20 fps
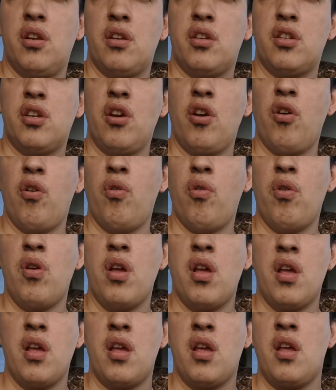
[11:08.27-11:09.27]
So
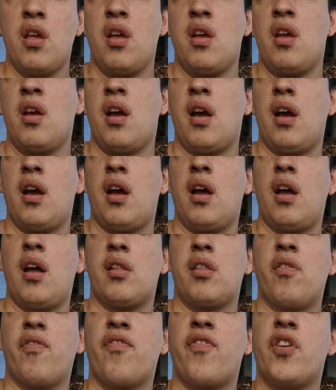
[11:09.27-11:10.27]

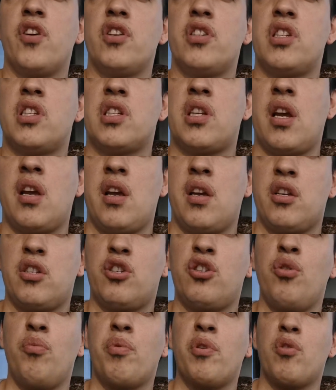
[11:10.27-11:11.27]
the first
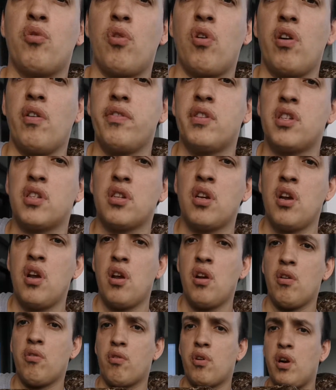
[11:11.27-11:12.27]
Super Dwarfs
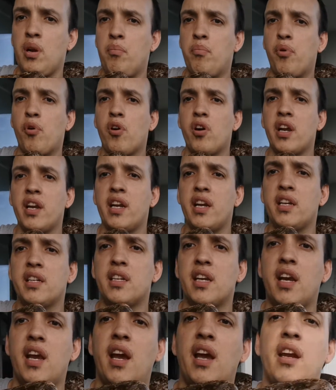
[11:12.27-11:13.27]
were imported
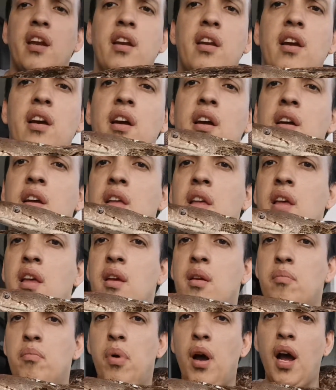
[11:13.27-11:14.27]
into Canada
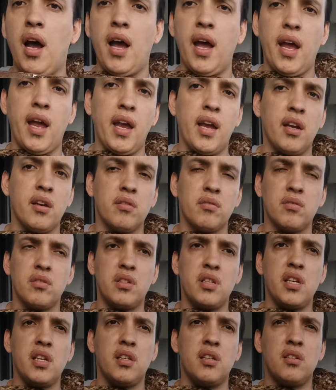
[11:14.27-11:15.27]
by
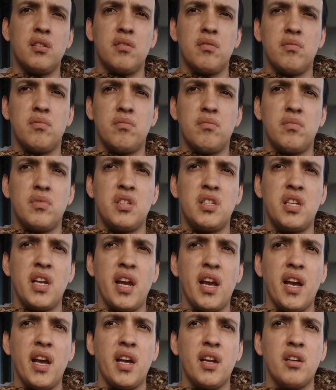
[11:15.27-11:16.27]

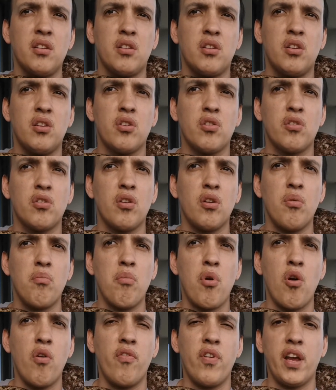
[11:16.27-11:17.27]
Dan
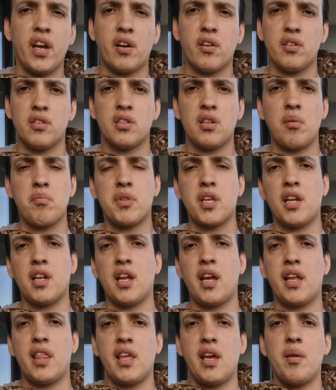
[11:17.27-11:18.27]
Uramovic or something
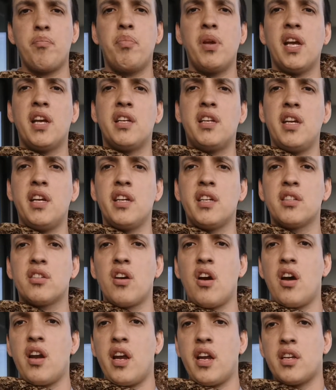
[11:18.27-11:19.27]
like that, Big D
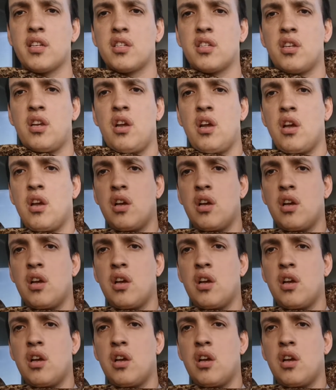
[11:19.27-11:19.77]
Exotics.